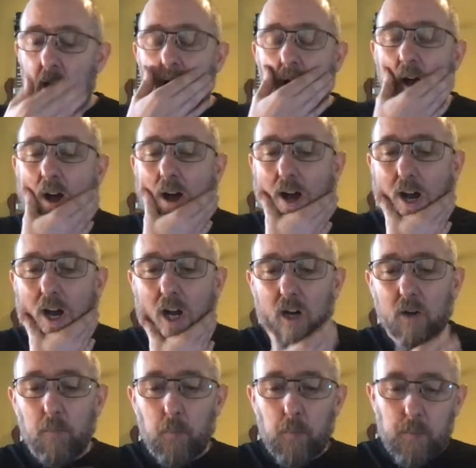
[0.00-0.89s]

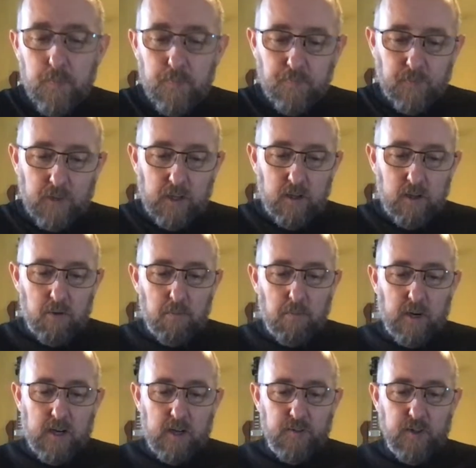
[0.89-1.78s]

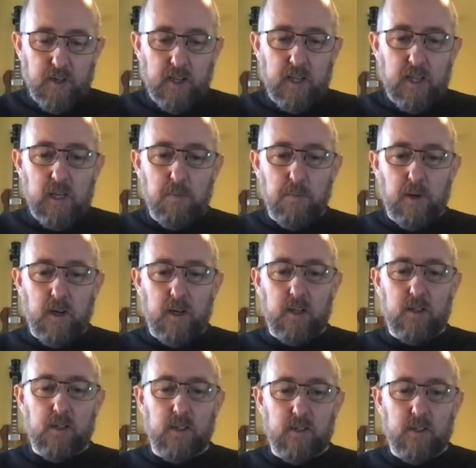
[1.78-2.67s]
But I think
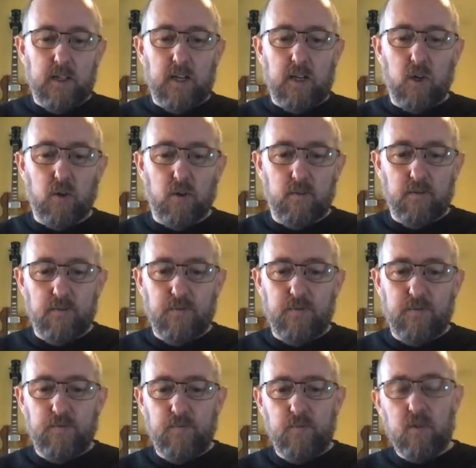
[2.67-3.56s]
e-bikes in their current
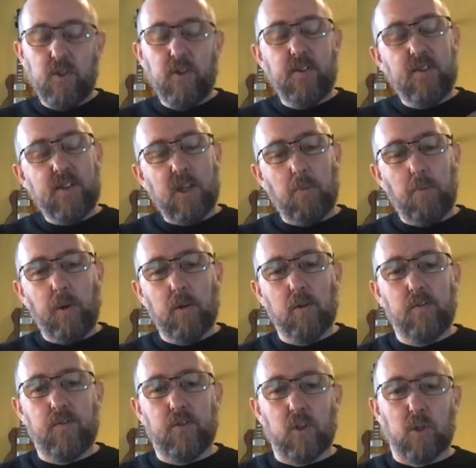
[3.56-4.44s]
typical
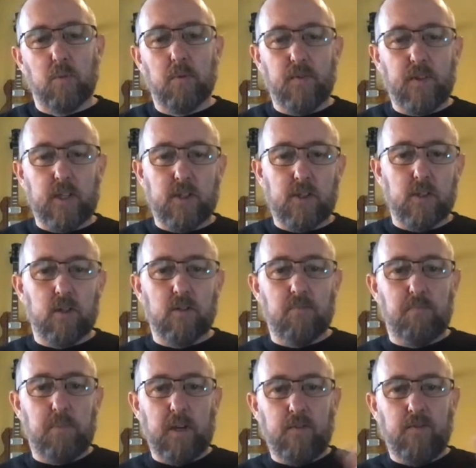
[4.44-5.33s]
form of this sort
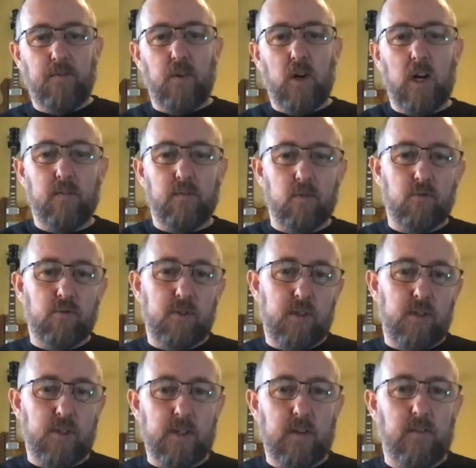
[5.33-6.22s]
of big 500
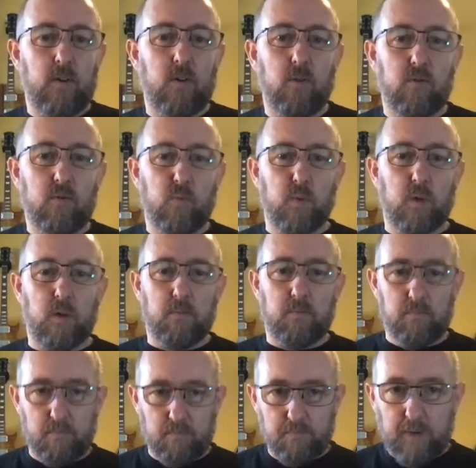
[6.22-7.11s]
to 700 watt
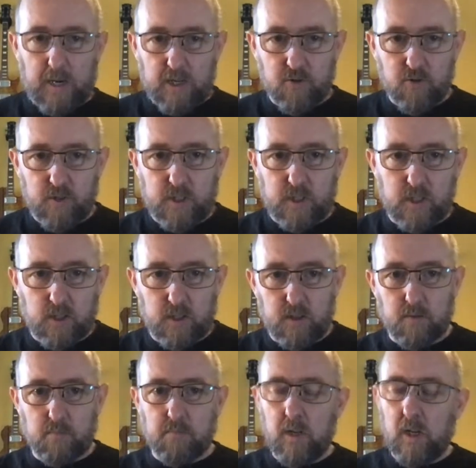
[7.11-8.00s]
battery
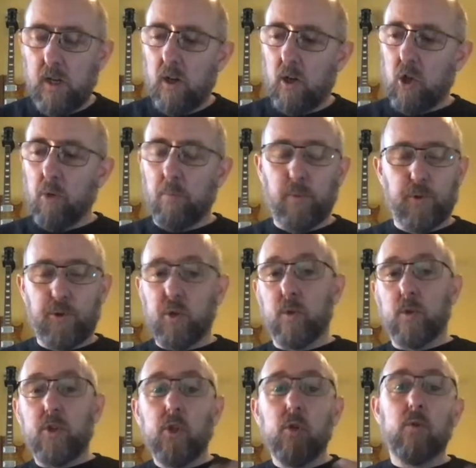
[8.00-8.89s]
system, coupled to a
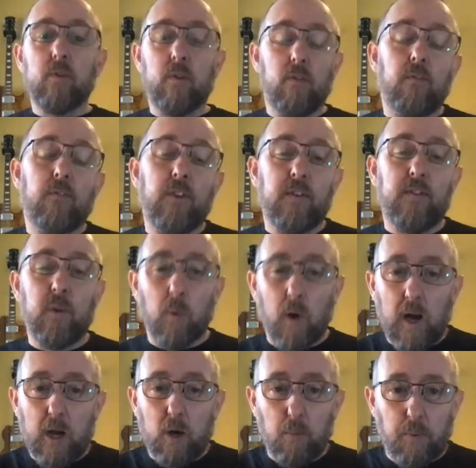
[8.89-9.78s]
250
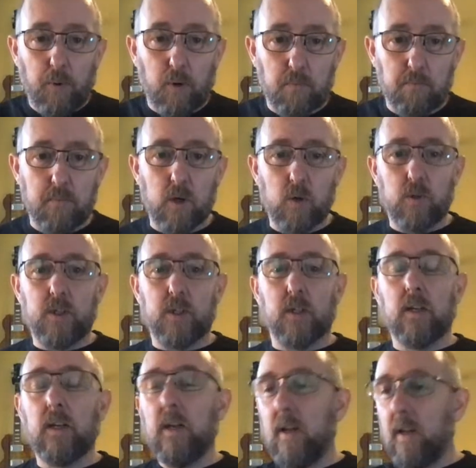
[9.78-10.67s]
watt output
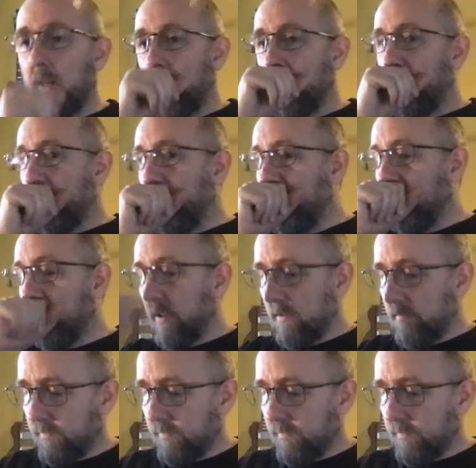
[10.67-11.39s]
motor, I